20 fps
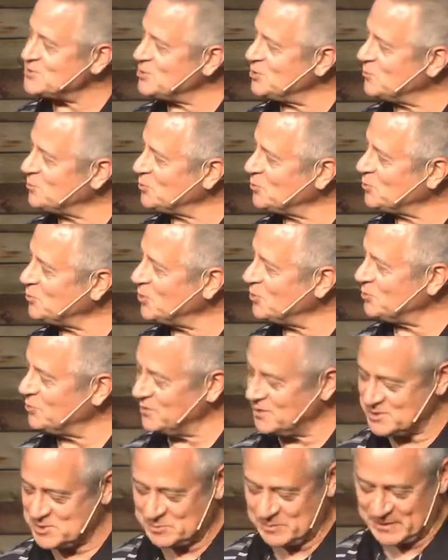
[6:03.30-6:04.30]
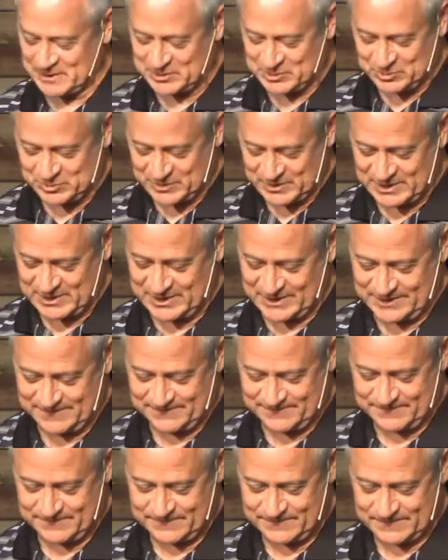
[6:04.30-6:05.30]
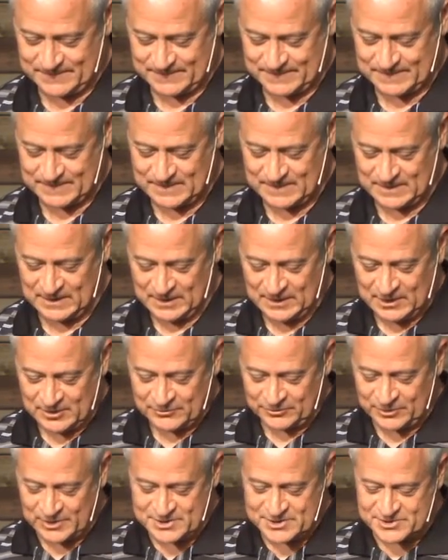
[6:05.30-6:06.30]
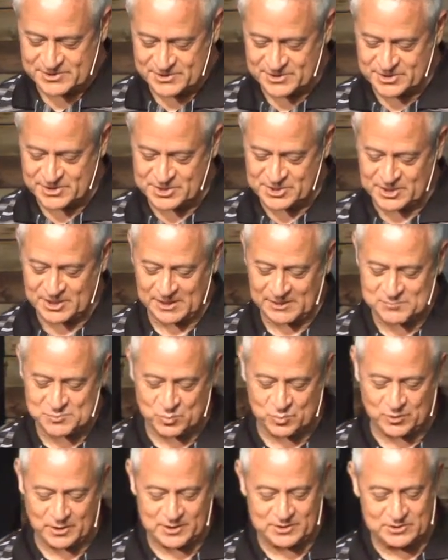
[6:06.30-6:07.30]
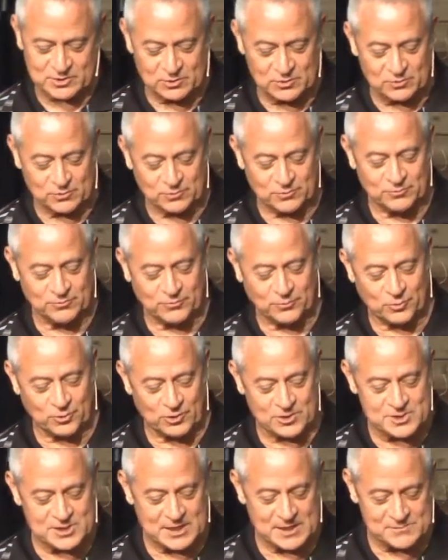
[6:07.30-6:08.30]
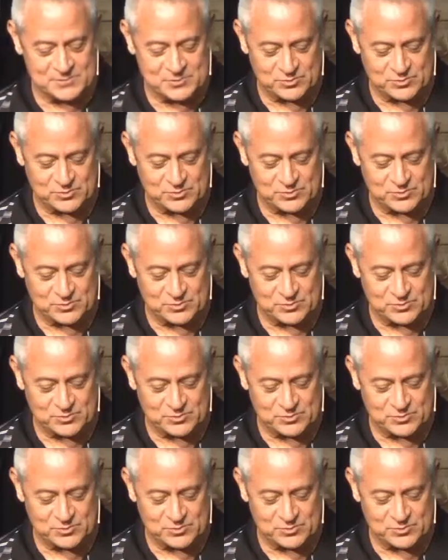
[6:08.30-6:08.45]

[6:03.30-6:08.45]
up with what we expect to read. For instance, in James 1 2 through 4, James